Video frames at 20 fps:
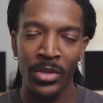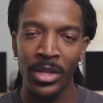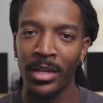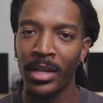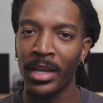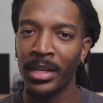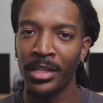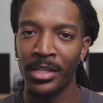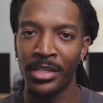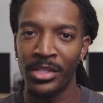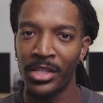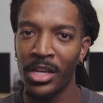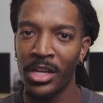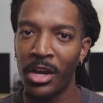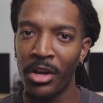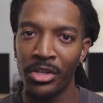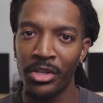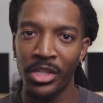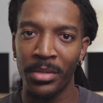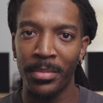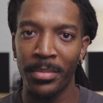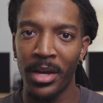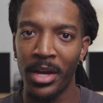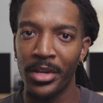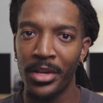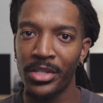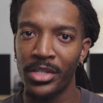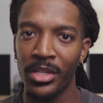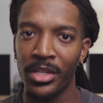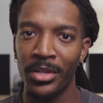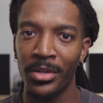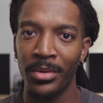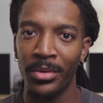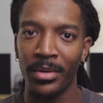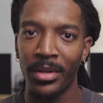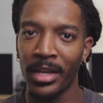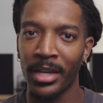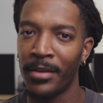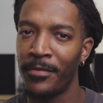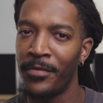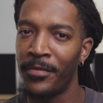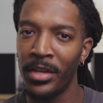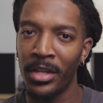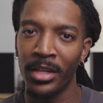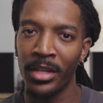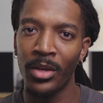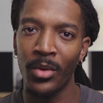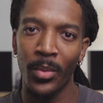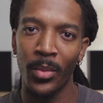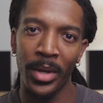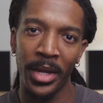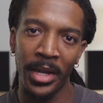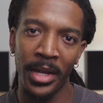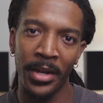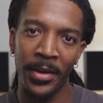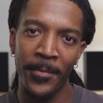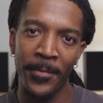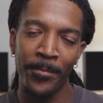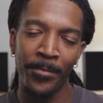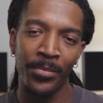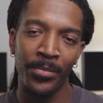like nostalgic, but also like a feeling where